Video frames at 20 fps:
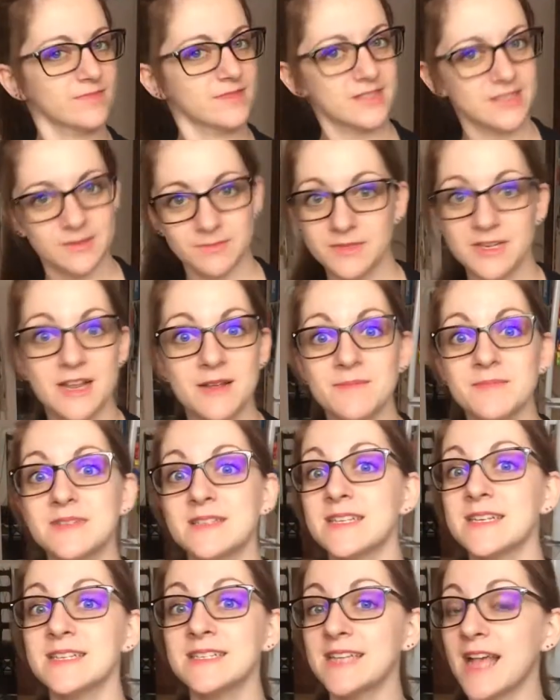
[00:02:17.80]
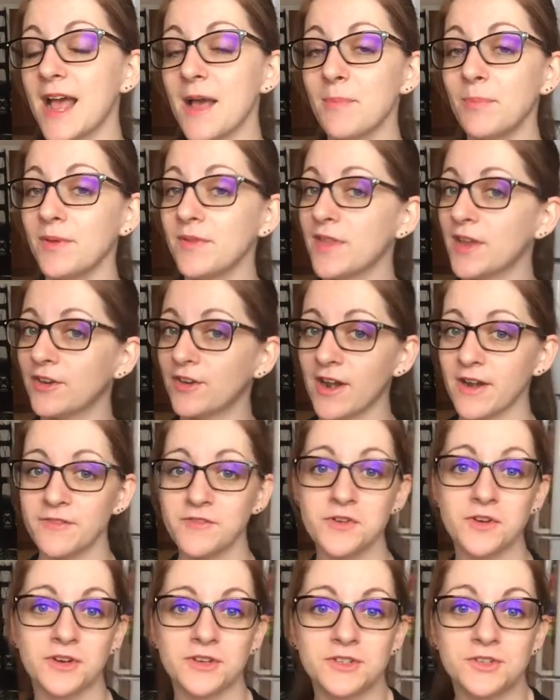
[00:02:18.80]
sometimes things happen that are out of
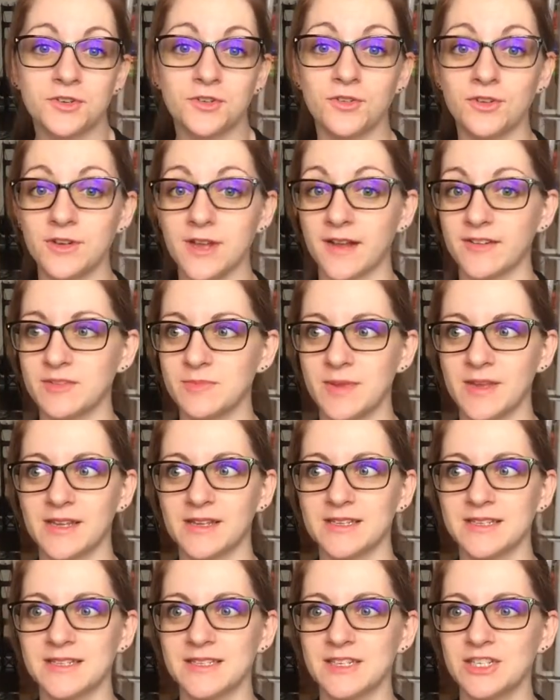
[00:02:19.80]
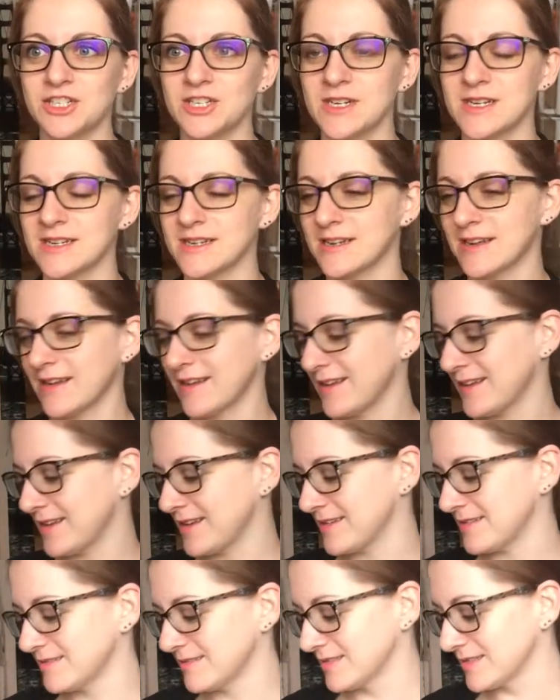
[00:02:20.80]
your control and you have to make a decision,
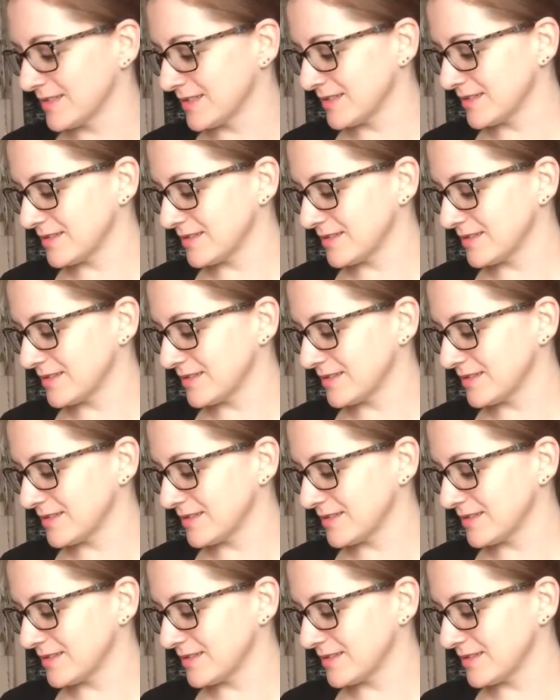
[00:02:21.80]
and